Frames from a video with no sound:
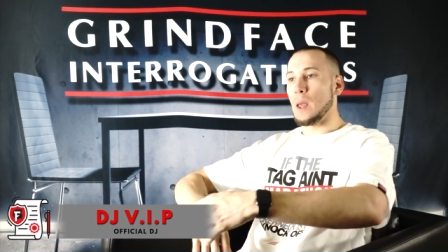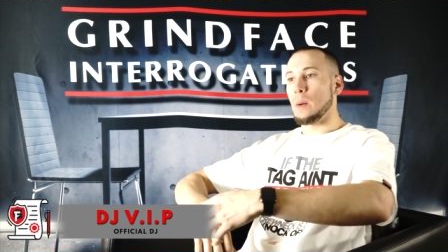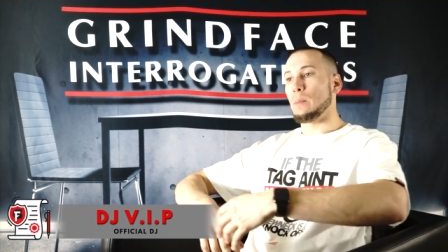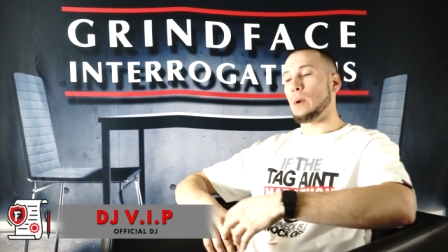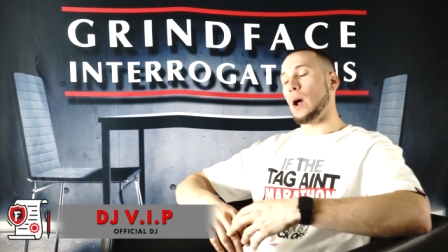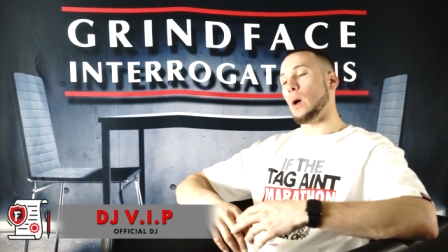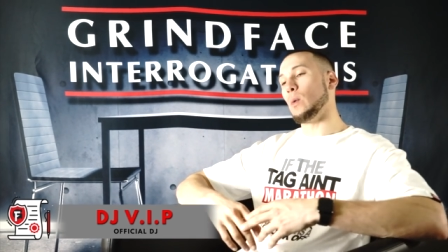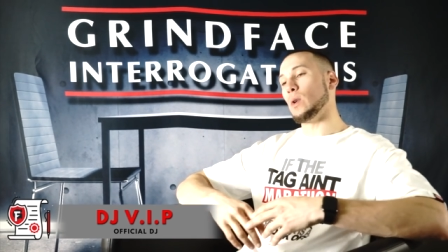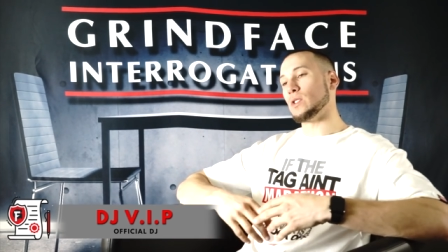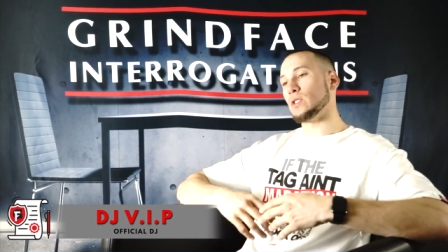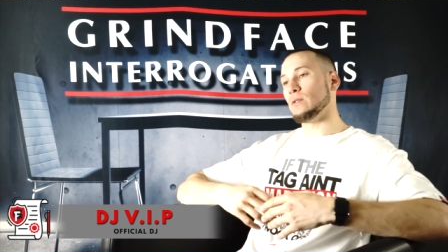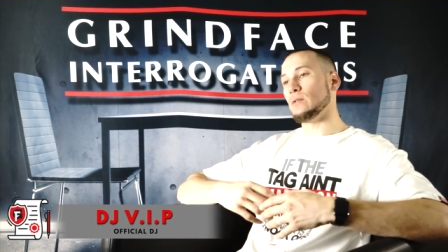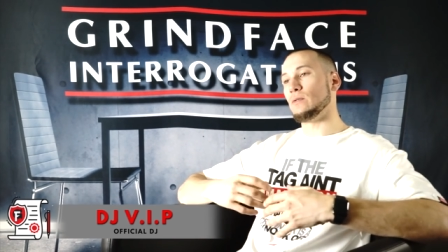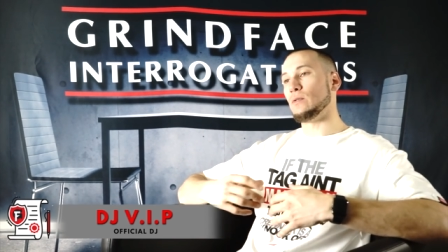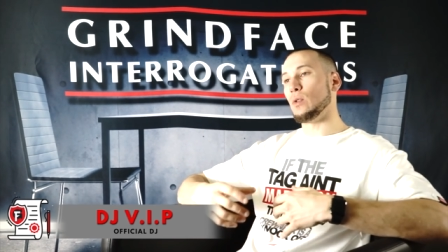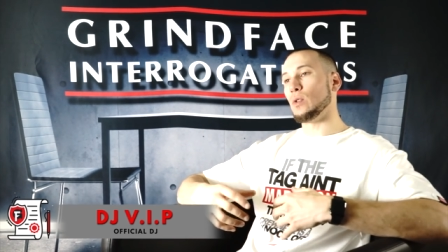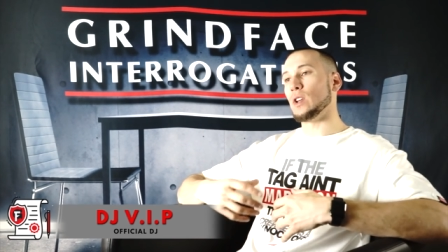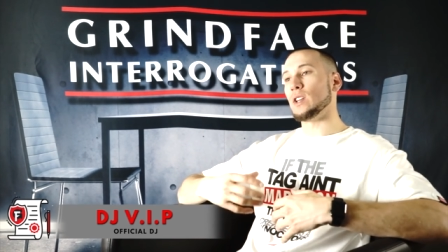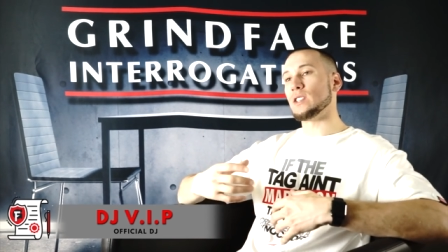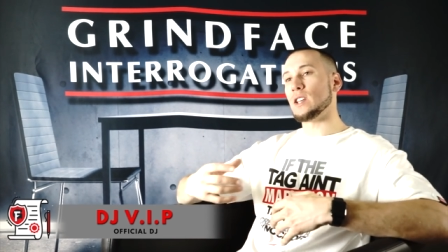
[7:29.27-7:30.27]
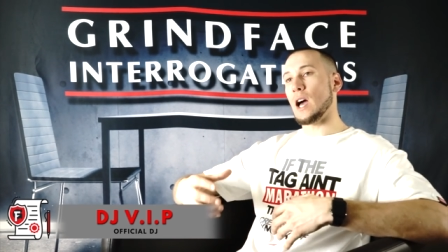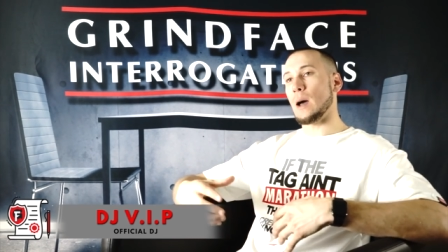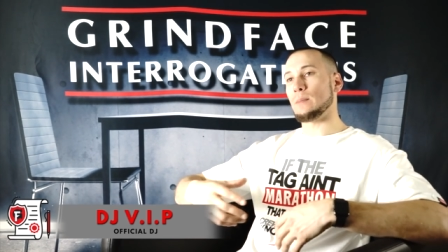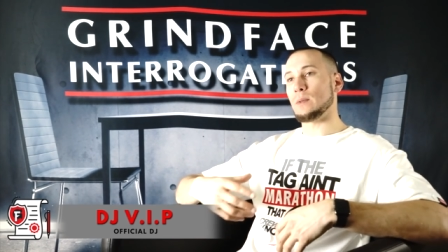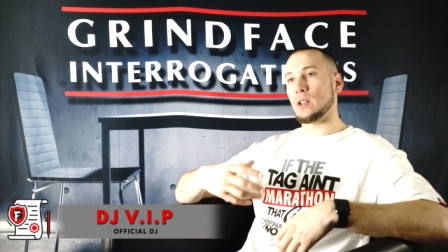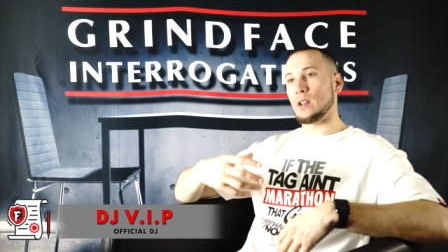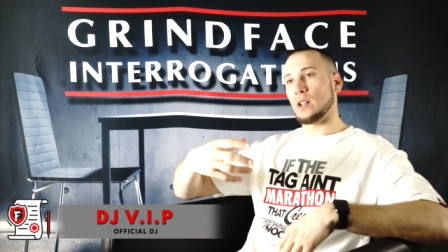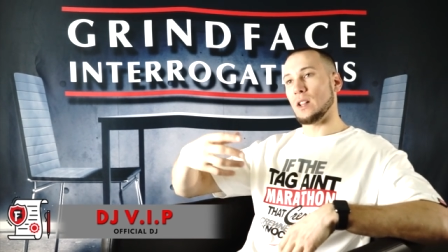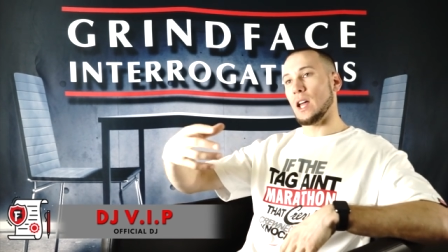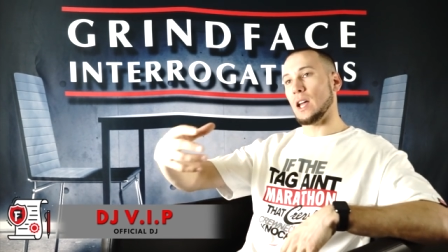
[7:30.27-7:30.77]
but I wasn't fully tapped
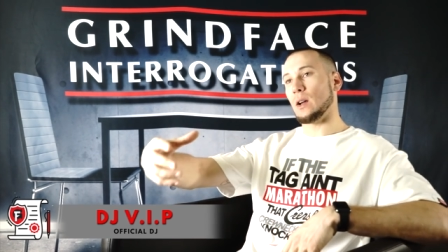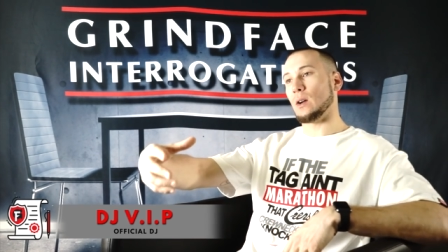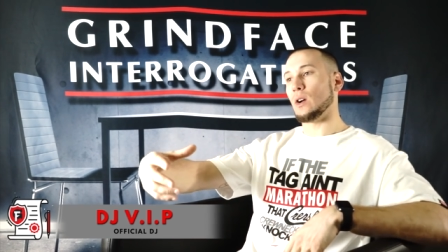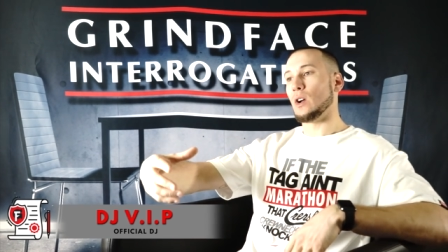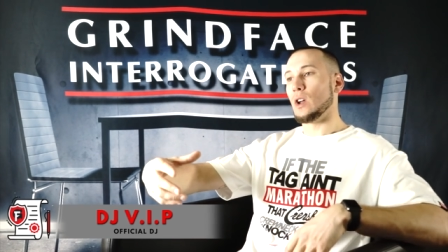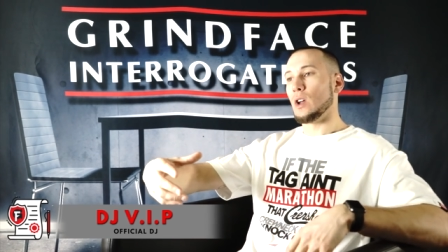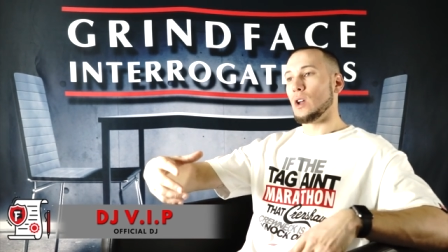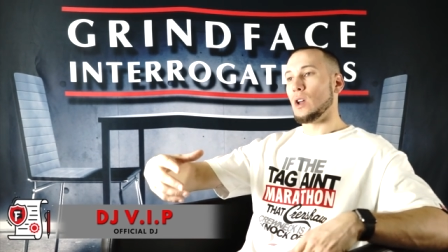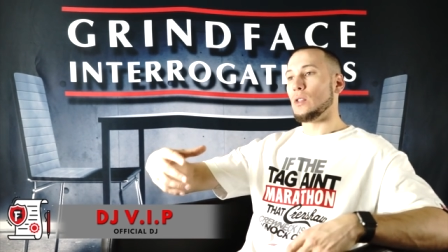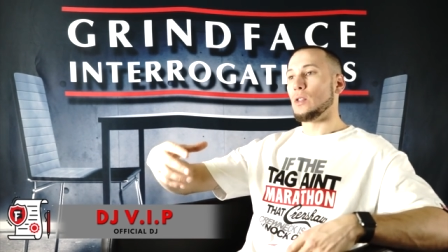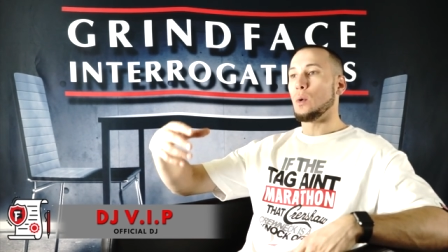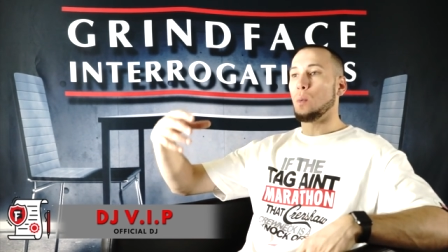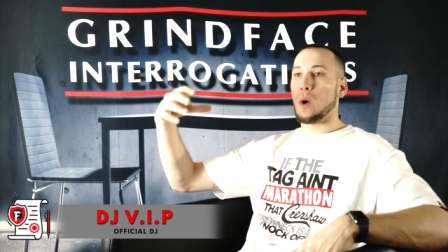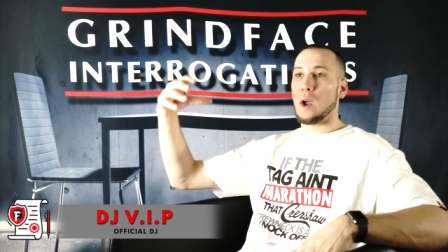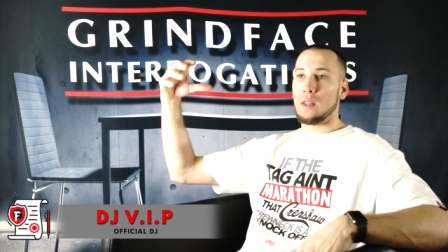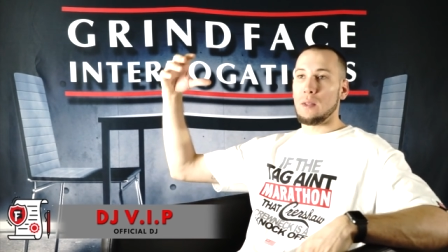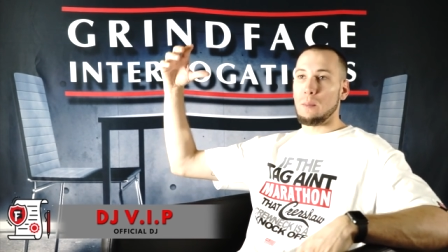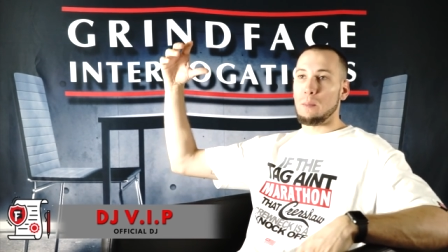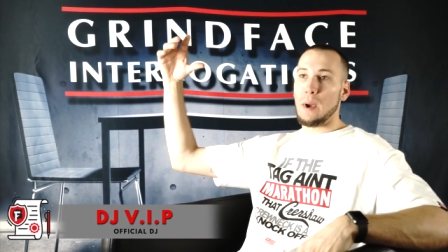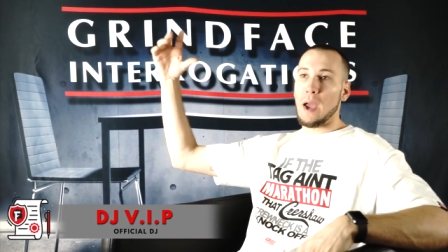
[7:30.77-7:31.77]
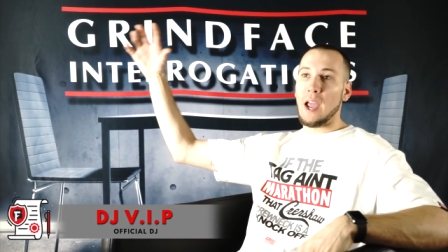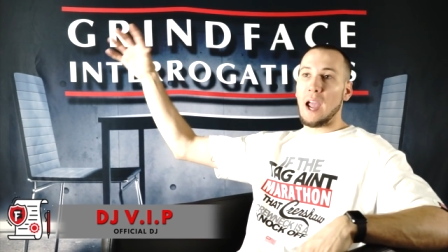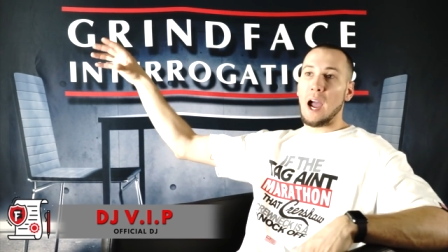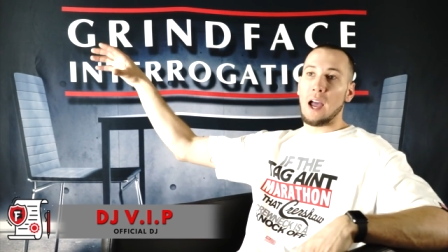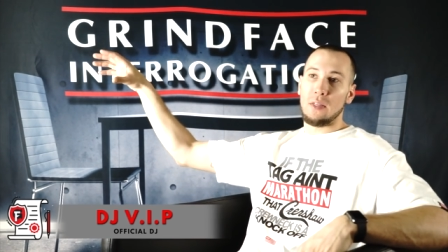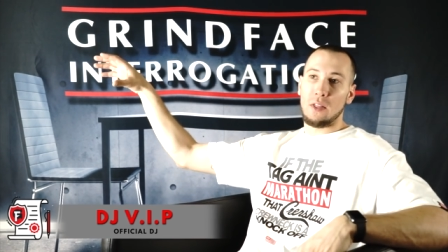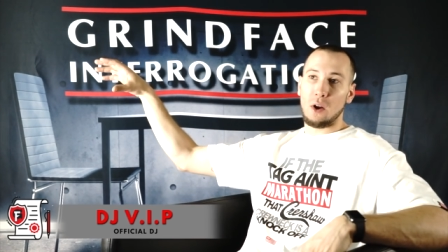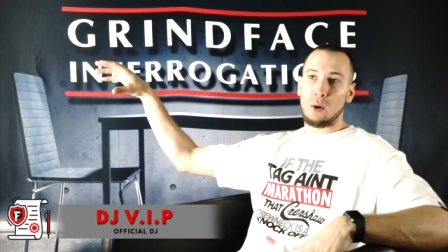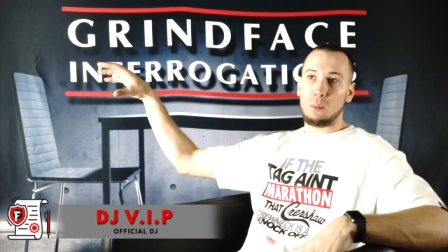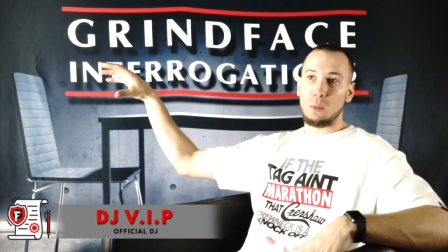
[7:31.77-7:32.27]
into like the way the Bay
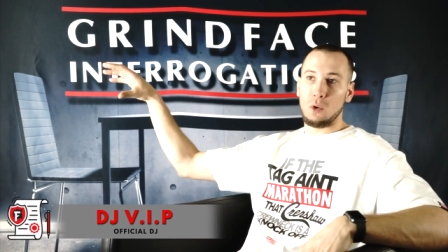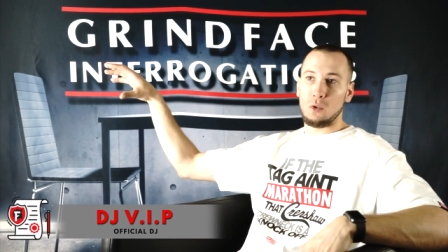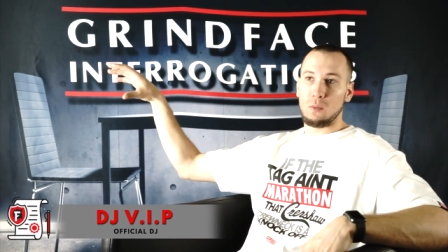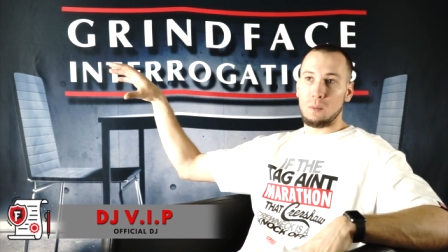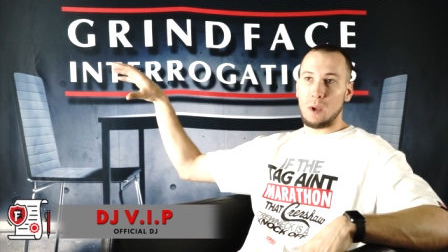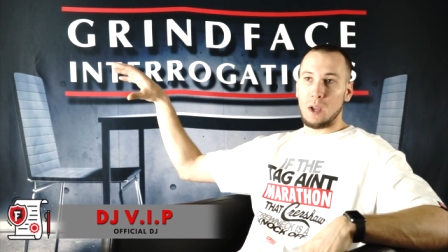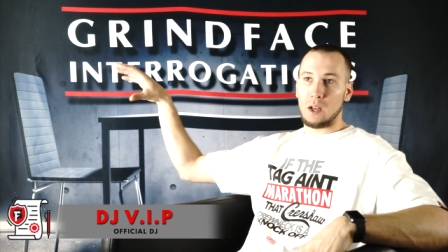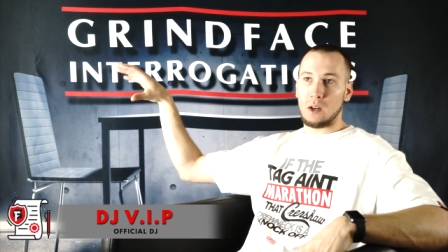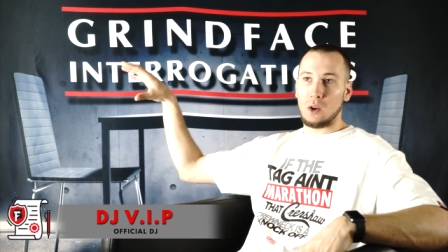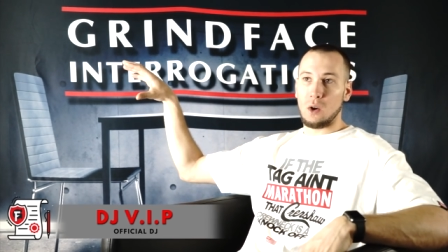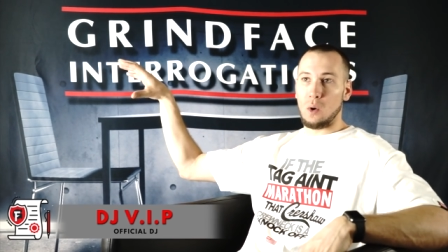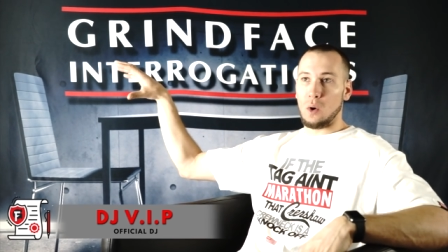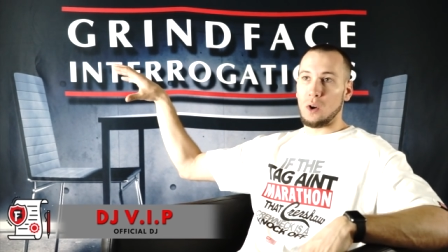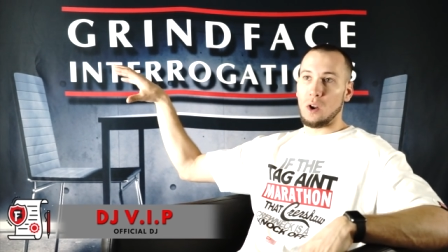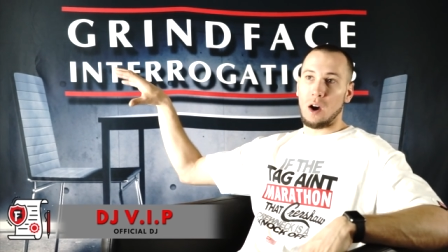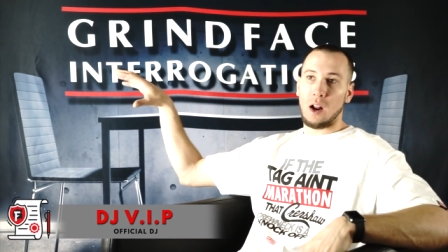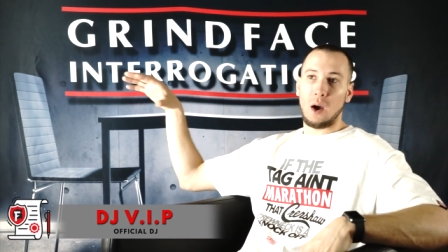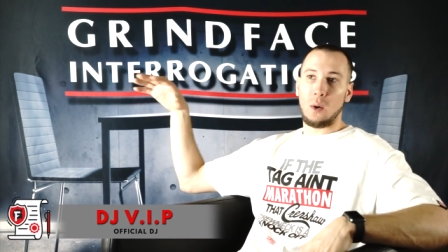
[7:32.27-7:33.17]
had their movement going on.